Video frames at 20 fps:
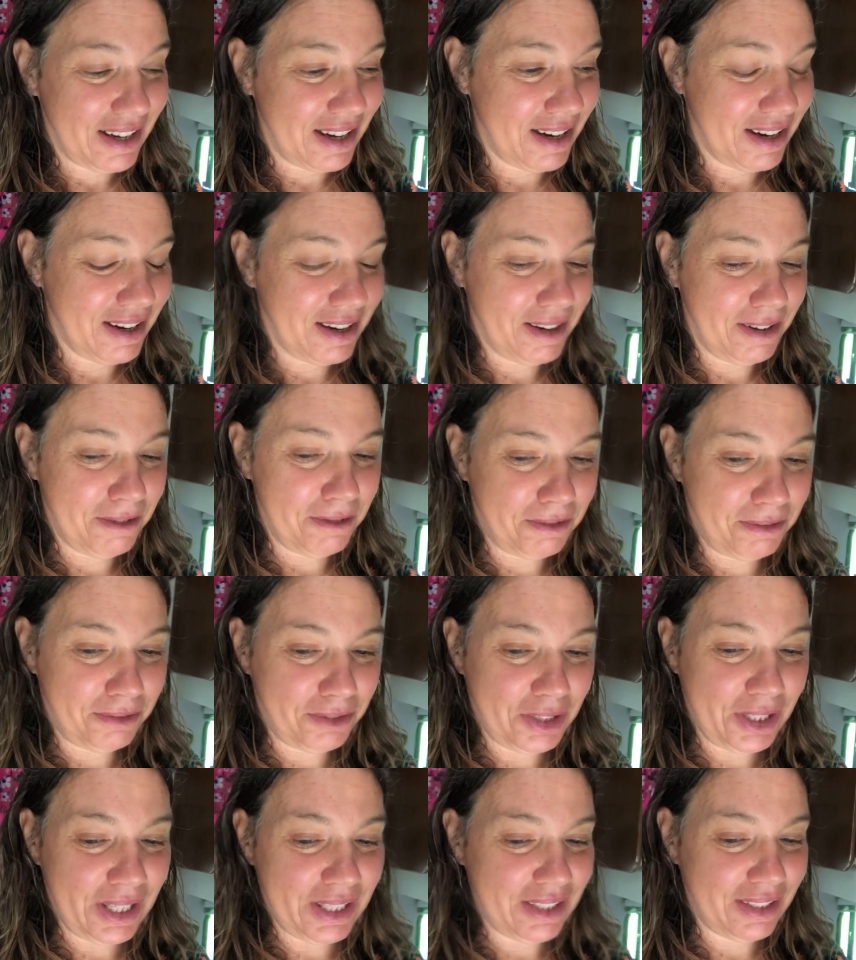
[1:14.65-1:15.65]
of
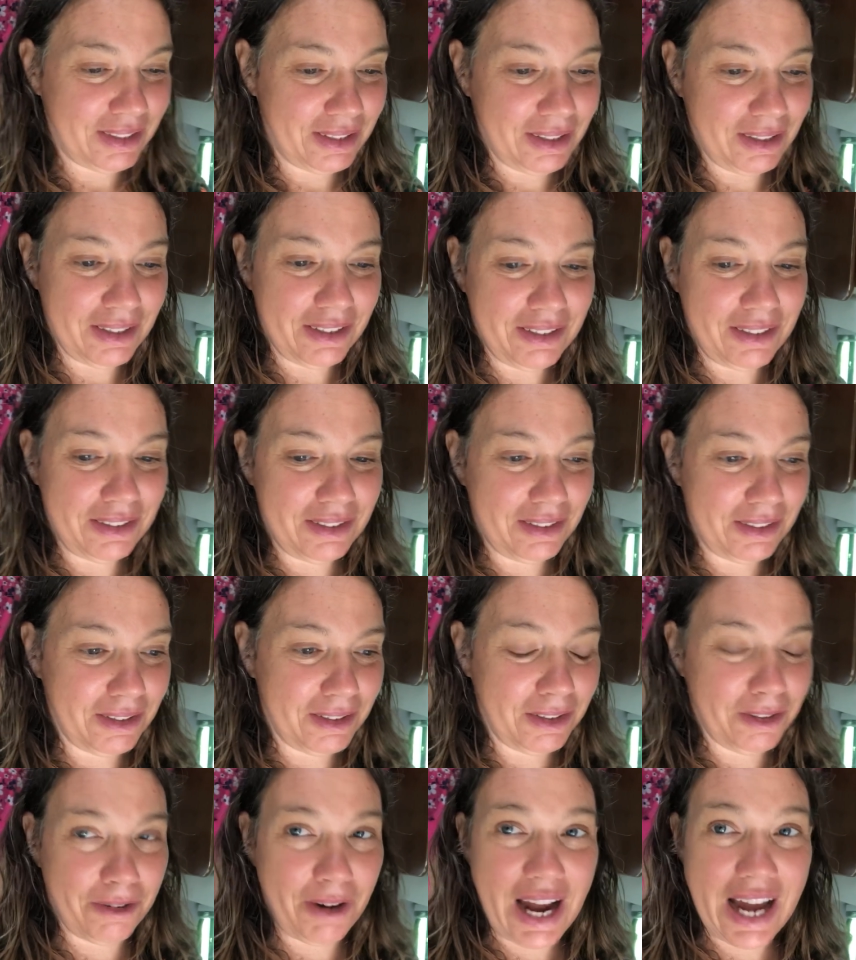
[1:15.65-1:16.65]
just
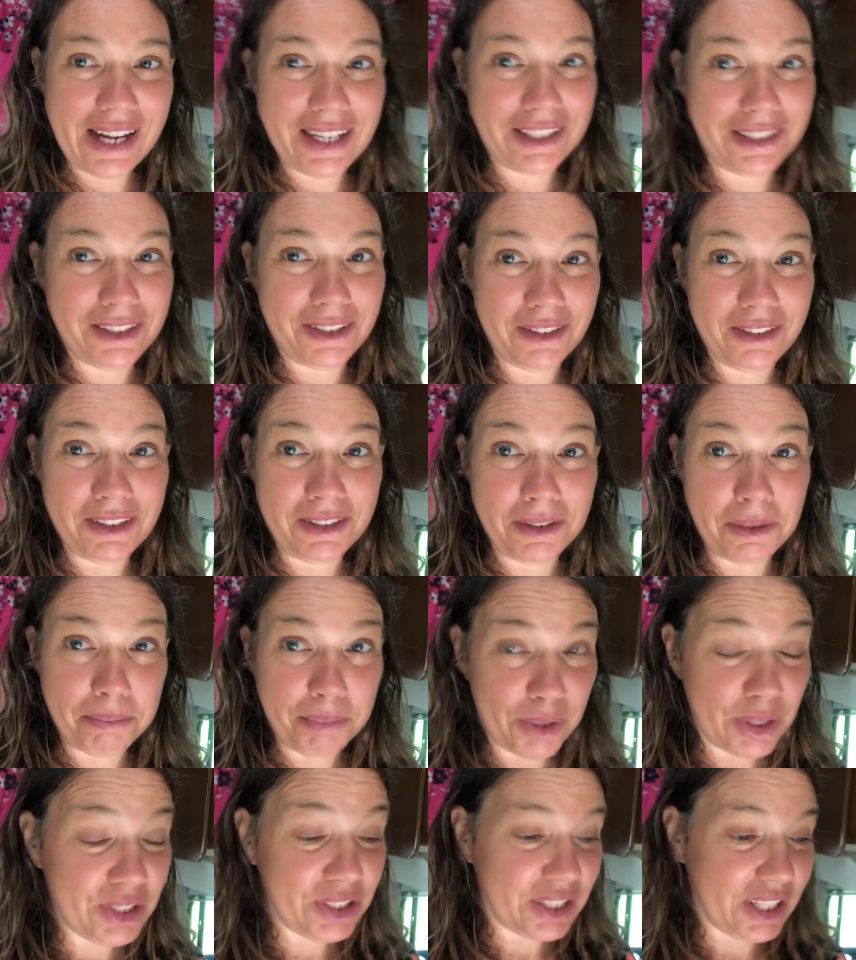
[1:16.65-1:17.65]
gratitude and
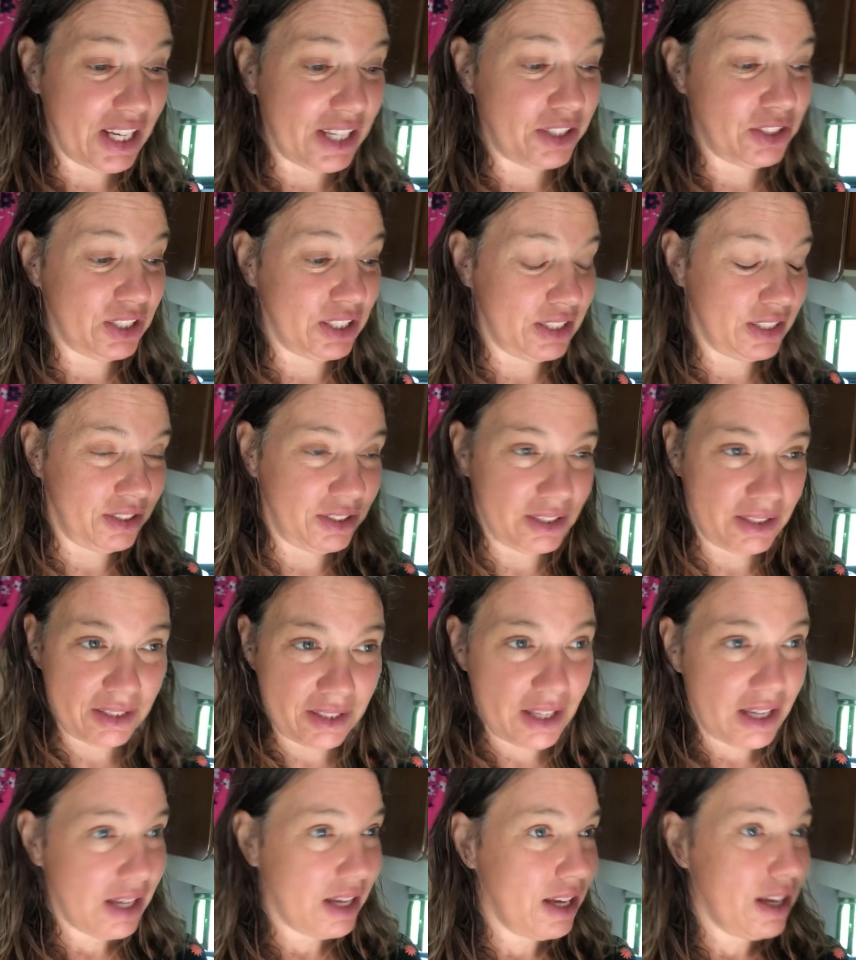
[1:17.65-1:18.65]
appreciation and just